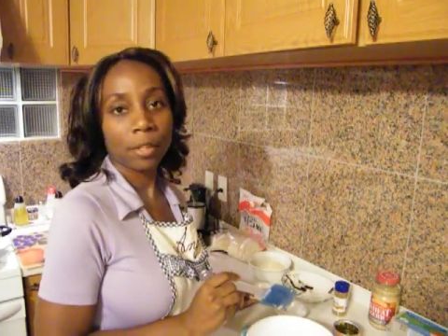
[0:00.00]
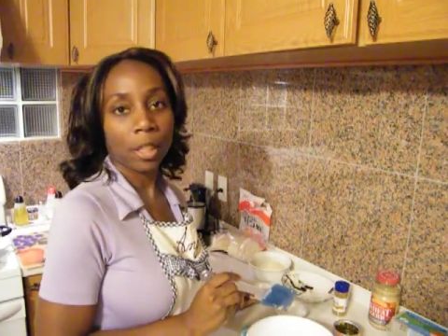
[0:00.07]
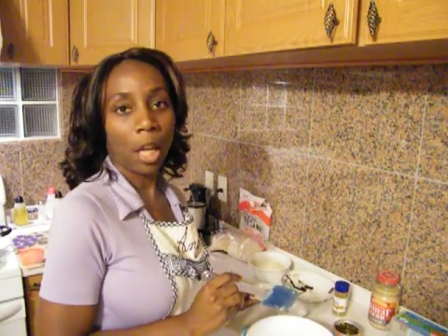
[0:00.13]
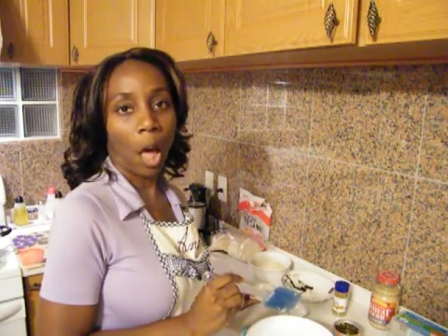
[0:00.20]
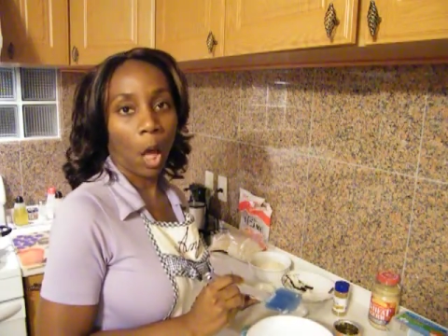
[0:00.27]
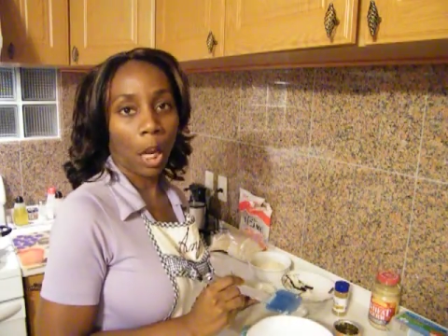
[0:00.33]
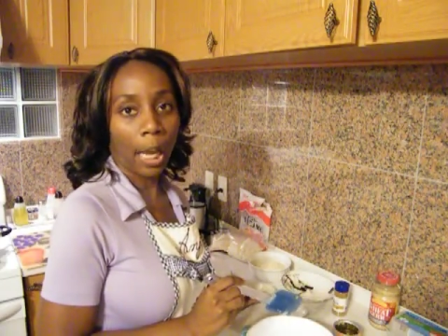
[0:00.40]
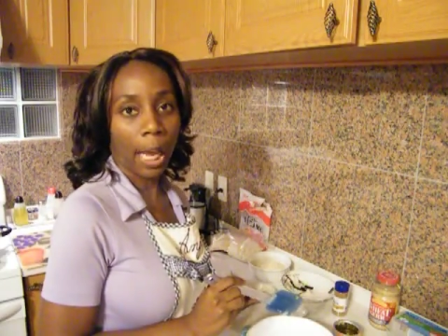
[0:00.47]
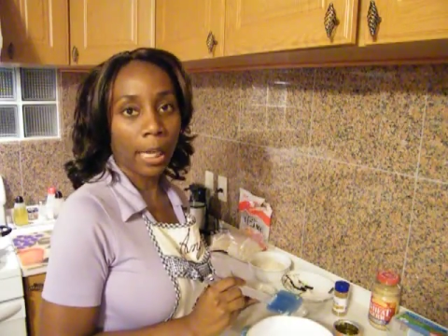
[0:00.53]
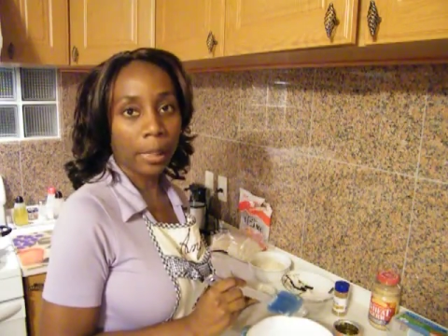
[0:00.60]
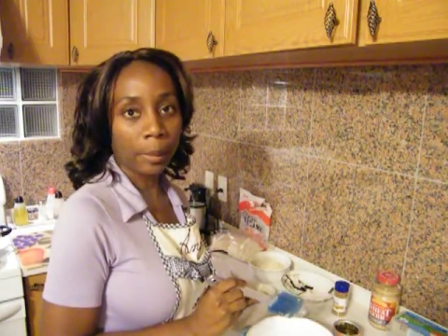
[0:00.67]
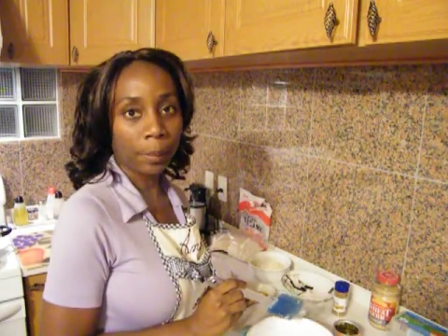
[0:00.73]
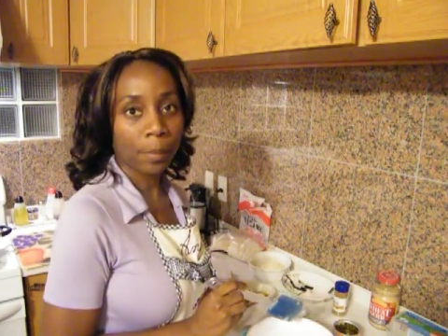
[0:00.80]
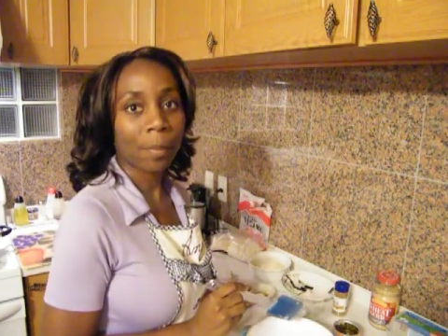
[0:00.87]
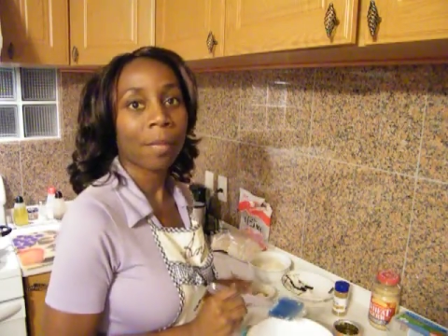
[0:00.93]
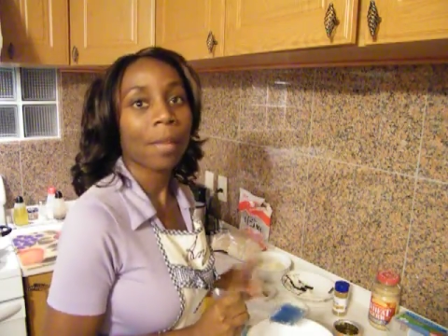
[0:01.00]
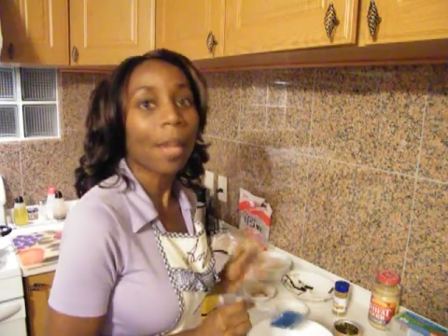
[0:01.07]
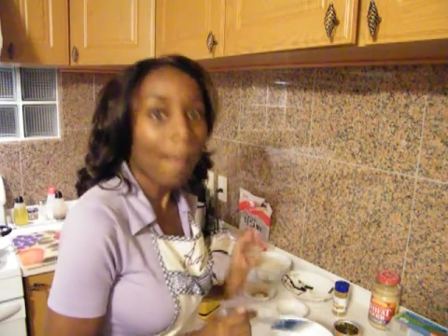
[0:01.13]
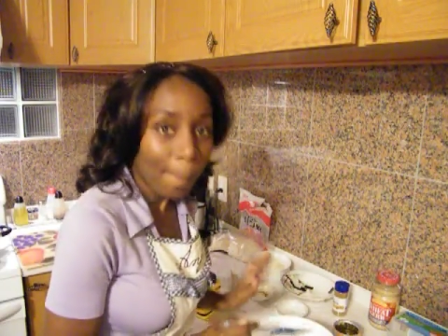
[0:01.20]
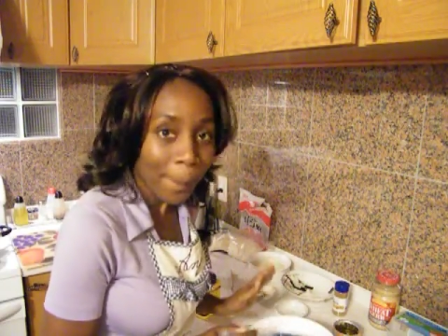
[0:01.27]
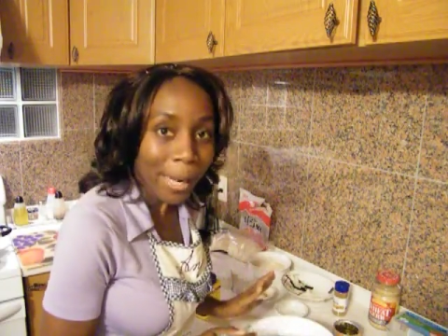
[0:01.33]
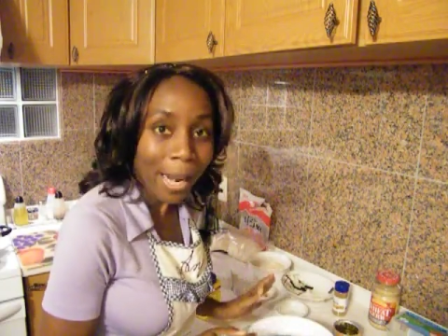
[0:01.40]
coconut,
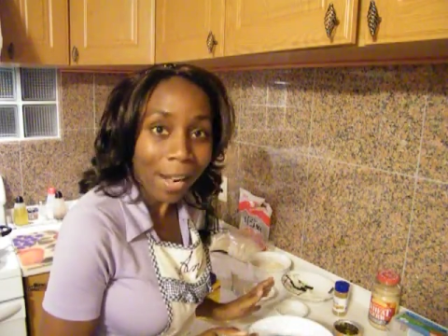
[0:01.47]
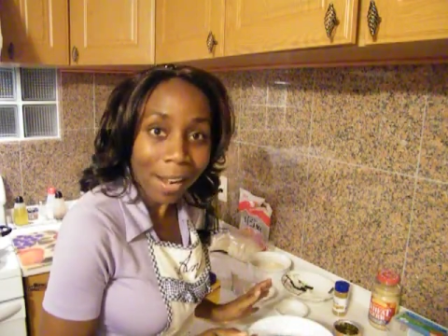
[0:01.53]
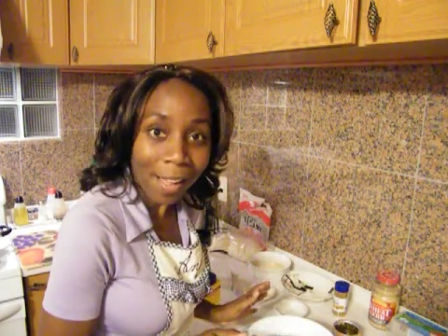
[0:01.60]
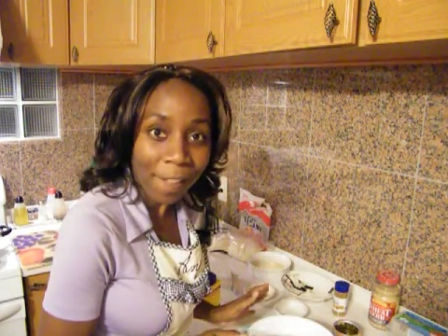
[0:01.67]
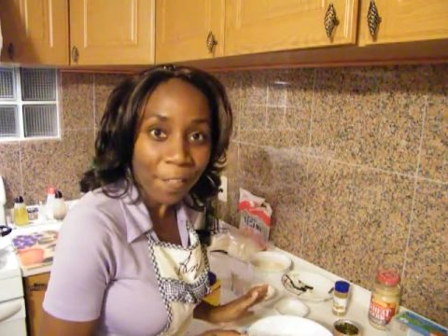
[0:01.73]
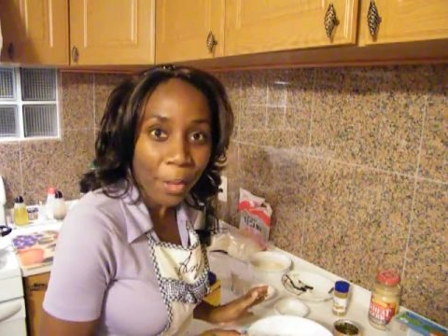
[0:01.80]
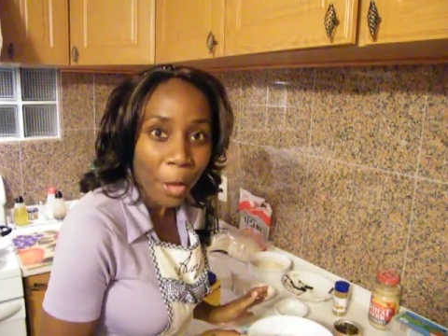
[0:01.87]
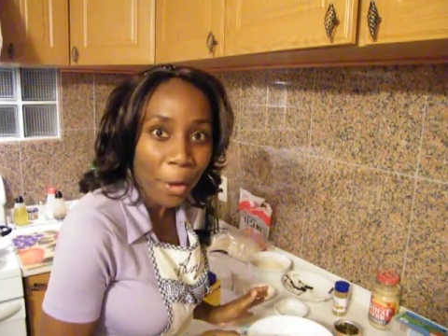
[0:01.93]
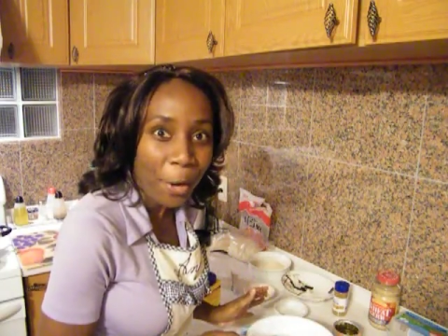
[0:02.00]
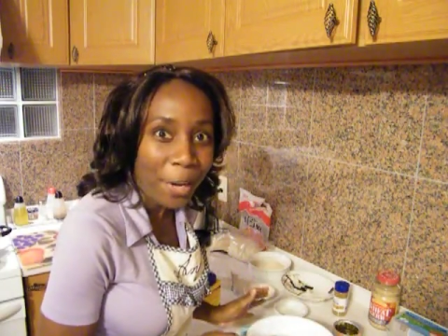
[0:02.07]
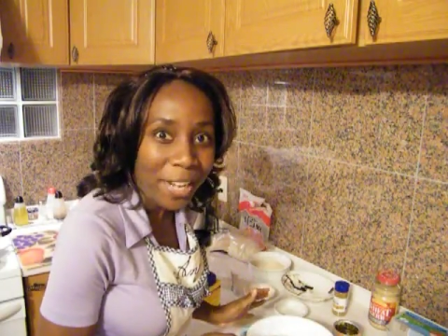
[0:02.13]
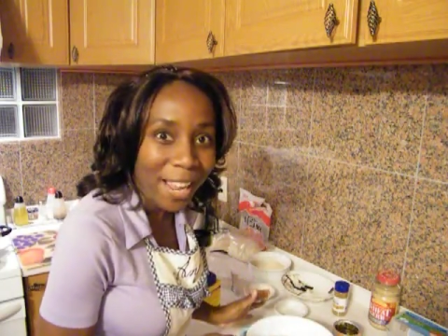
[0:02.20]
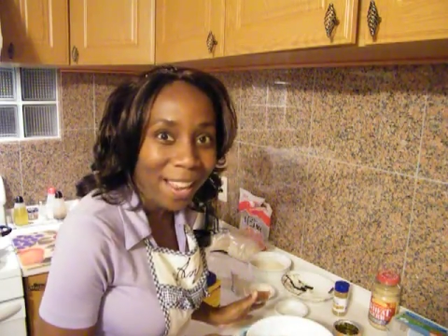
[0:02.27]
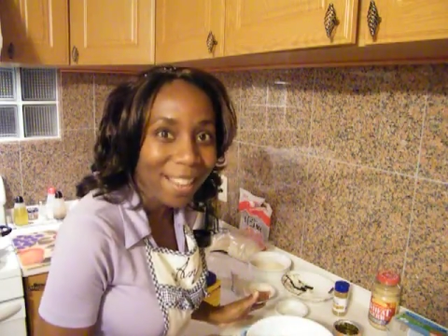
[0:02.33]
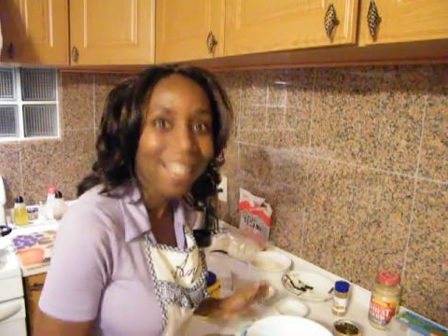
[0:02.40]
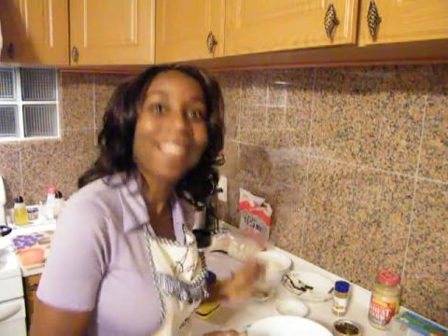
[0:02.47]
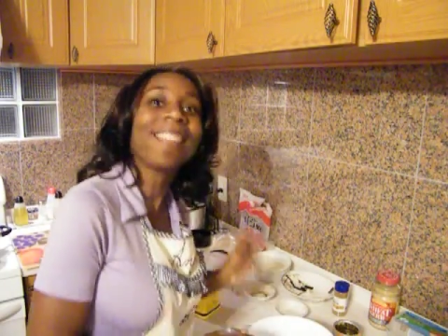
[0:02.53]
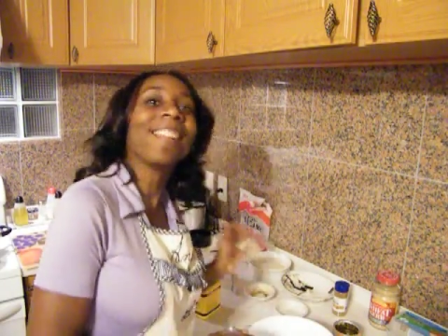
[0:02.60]
but I love coconut.